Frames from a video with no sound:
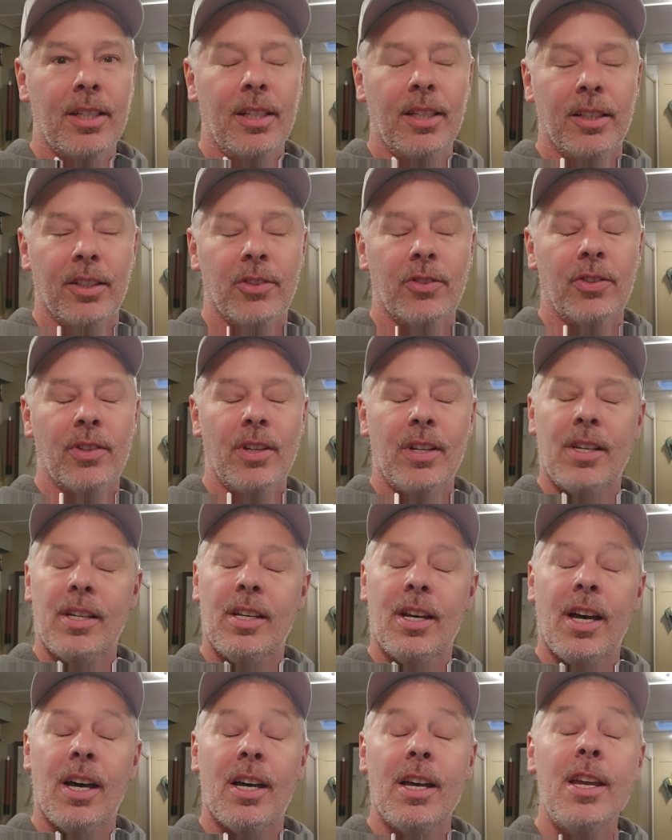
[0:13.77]
It is
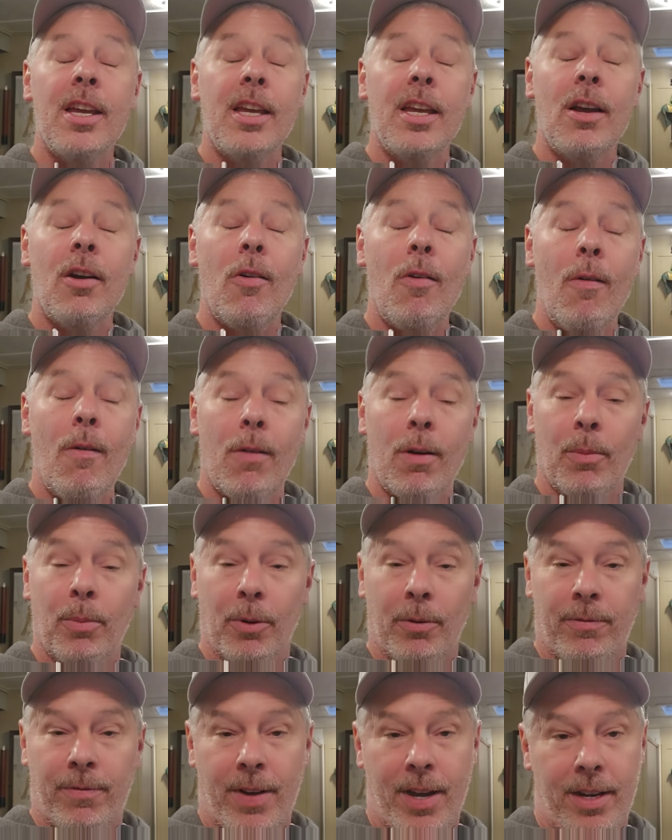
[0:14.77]
a horrible
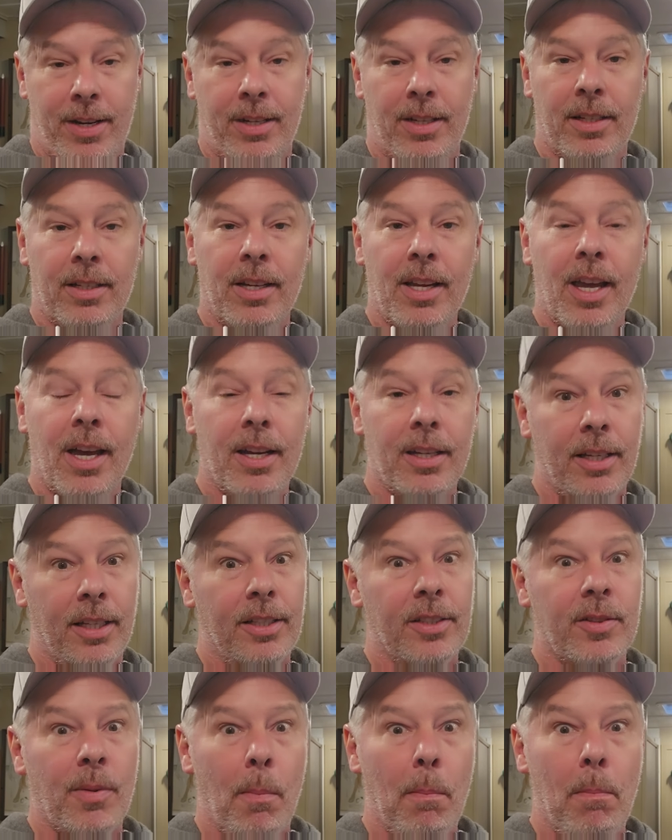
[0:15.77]
fight
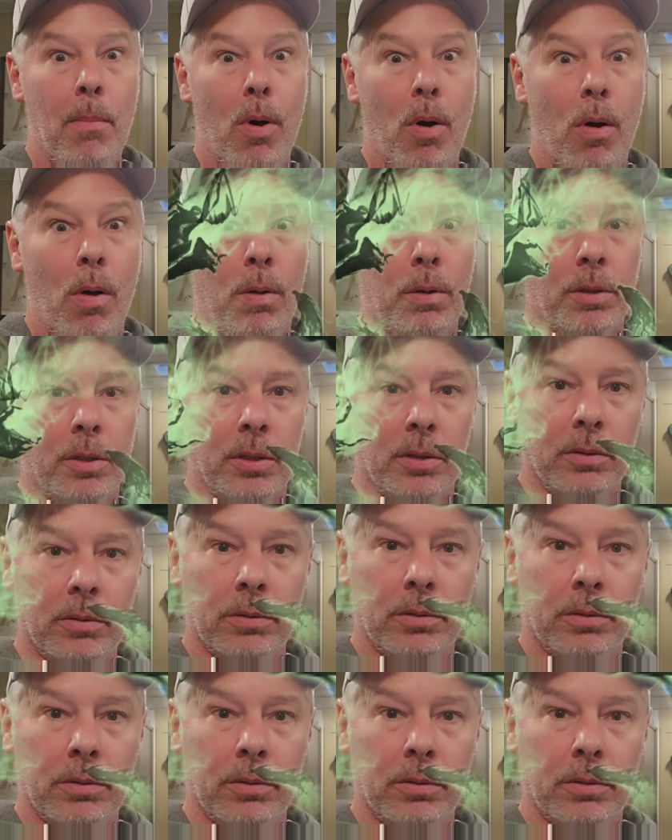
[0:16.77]
against mold.